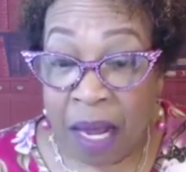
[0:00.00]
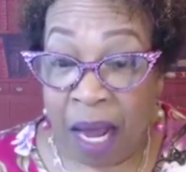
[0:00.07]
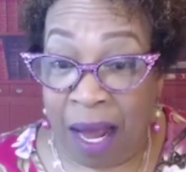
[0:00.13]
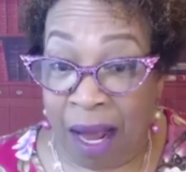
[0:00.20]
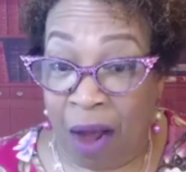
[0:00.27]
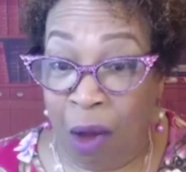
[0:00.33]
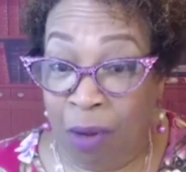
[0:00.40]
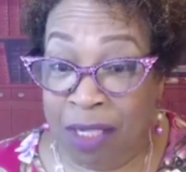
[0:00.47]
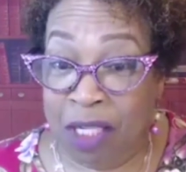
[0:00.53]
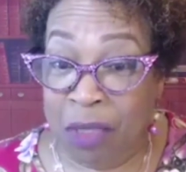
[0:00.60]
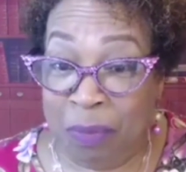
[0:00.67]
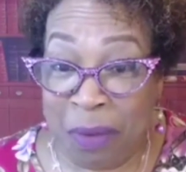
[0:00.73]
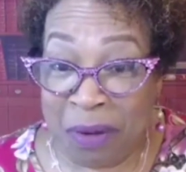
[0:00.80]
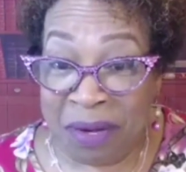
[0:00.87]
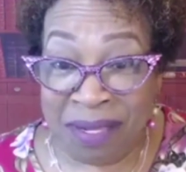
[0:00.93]
Holy
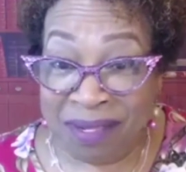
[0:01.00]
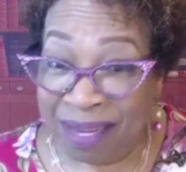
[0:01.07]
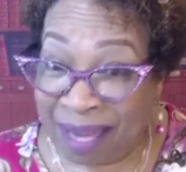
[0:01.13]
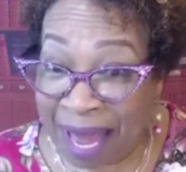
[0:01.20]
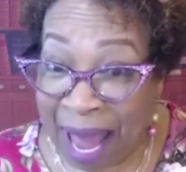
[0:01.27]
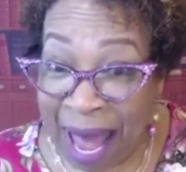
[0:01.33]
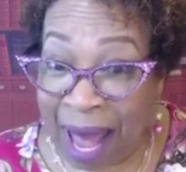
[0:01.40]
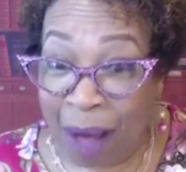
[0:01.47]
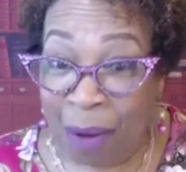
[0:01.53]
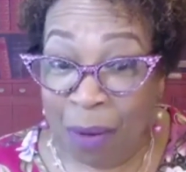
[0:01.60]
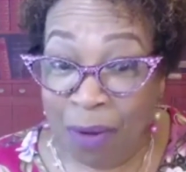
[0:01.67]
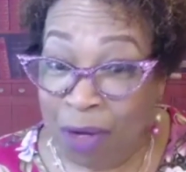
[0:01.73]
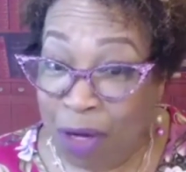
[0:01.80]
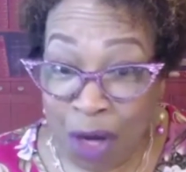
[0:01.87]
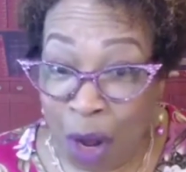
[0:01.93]
Spirit is a cow.
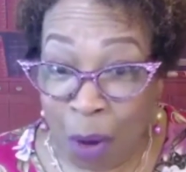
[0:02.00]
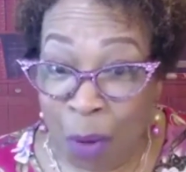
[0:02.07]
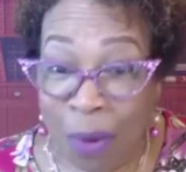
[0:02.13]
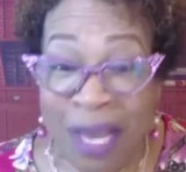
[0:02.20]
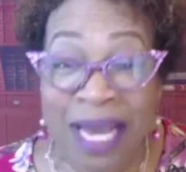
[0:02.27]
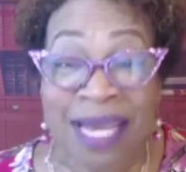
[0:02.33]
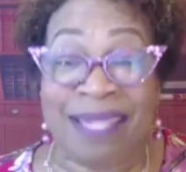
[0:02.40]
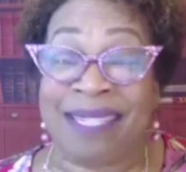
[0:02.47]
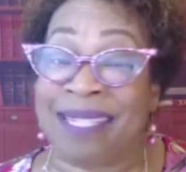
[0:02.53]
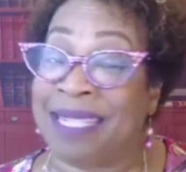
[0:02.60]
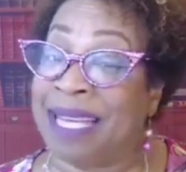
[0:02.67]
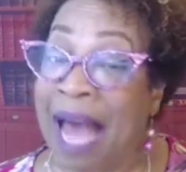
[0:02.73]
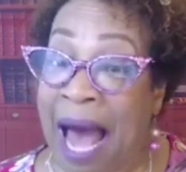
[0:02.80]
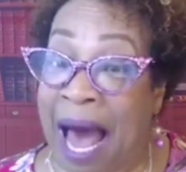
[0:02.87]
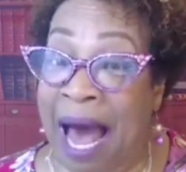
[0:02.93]
No, he's
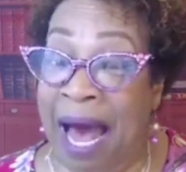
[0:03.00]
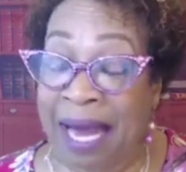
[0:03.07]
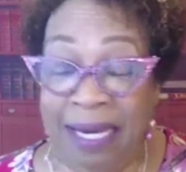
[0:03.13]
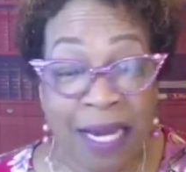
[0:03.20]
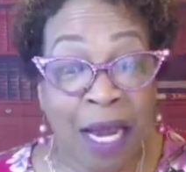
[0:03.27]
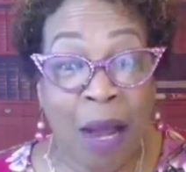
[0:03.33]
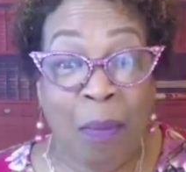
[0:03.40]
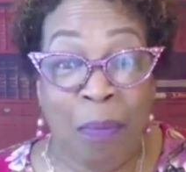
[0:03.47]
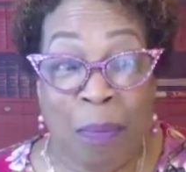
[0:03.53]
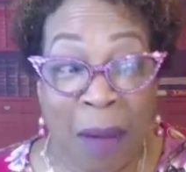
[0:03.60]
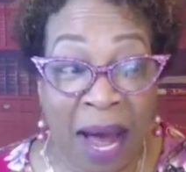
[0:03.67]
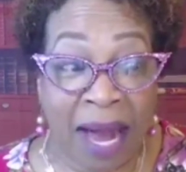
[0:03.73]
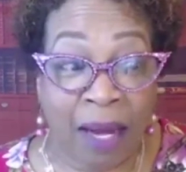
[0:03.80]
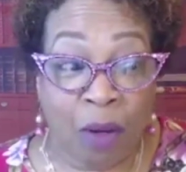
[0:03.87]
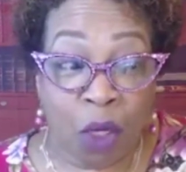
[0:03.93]
God.
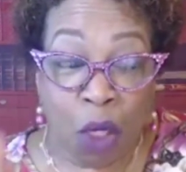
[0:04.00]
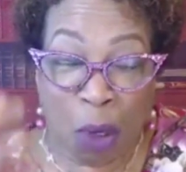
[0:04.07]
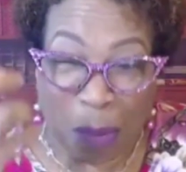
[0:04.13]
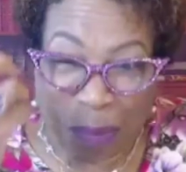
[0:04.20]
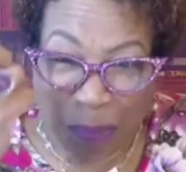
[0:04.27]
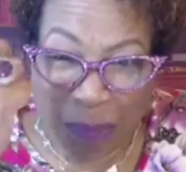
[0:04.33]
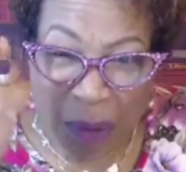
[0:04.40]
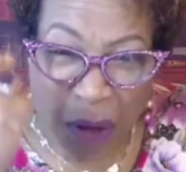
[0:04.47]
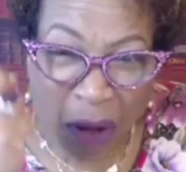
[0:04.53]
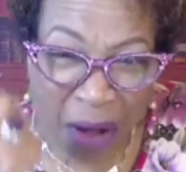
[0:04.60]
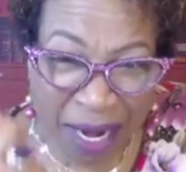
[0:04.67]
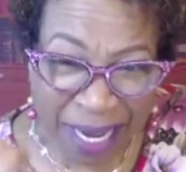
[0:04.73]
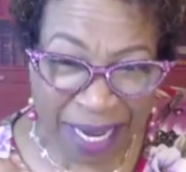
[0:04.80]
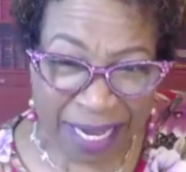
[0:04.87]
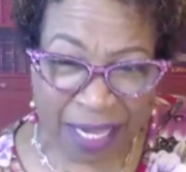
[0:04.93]
But you're
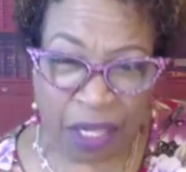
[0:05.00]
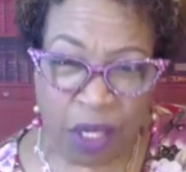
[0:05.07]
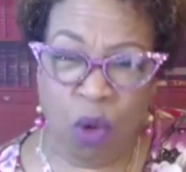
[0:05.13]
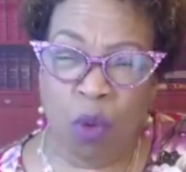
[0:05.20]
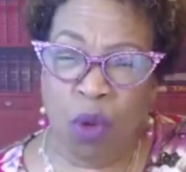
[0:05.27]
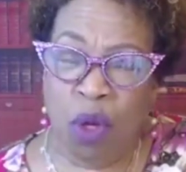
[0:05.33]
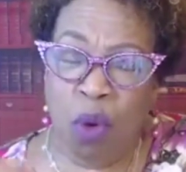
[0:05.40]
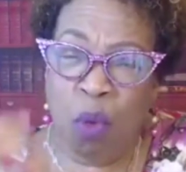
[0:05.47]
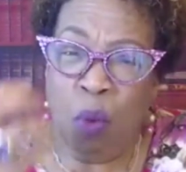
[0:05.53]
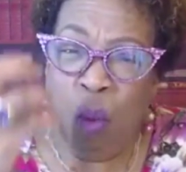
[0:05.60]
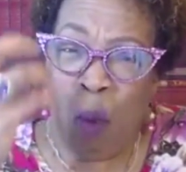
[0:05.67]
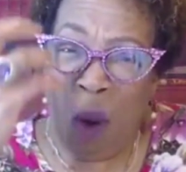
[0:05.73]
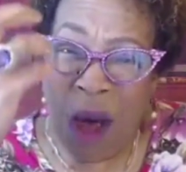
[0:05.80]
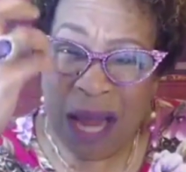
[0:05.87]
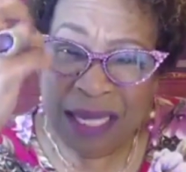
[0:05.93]
pulling. You
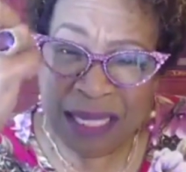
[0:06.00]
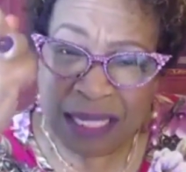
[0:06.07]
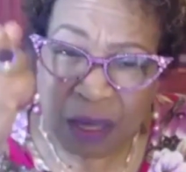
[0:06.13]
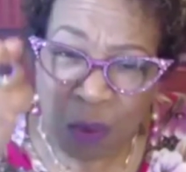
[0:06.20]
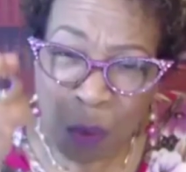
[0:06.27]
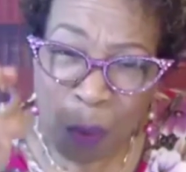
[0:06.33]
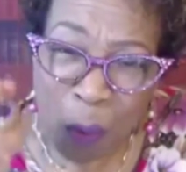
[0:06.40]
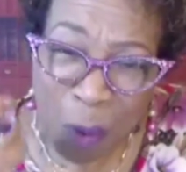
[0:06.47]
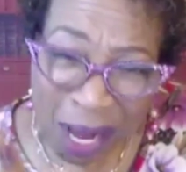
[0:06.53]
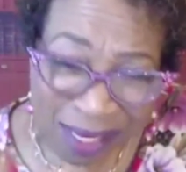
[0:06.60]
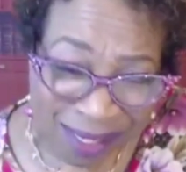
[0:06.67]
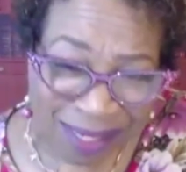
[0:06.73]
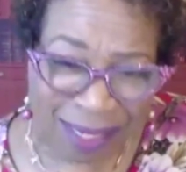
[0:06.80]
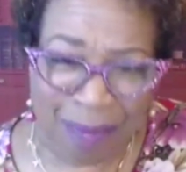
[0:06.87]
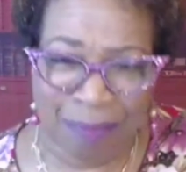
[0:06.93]
want
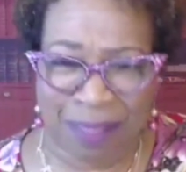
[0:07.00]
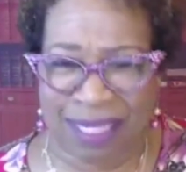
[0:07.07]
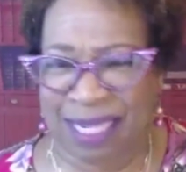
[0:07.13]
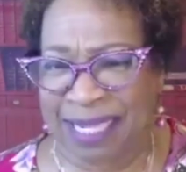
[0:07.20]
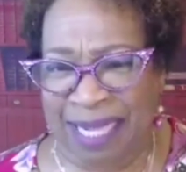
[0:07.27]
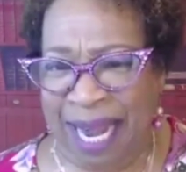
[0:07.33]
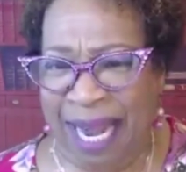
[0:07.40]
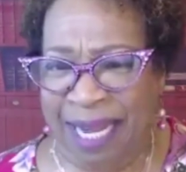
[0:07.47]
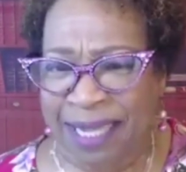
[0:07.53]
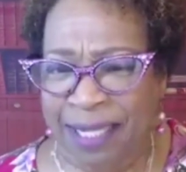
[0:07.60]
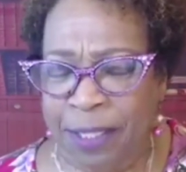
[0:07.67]
wisdom today.